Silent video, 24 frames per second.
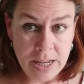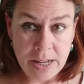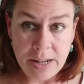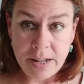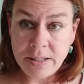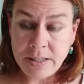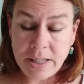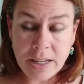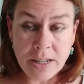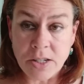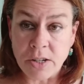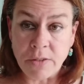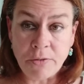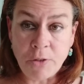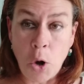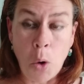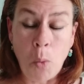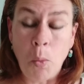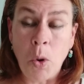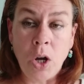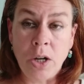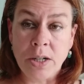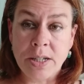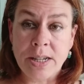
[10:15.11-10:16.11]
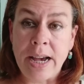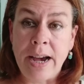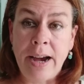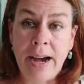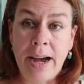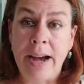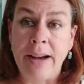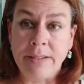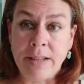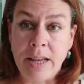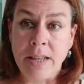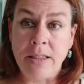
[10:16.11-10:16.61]
Things have not worked out
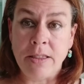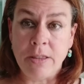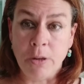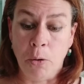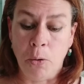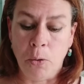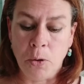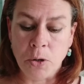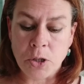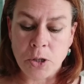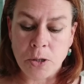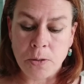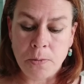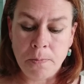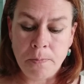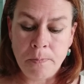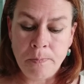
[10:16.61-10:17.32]
how they thought.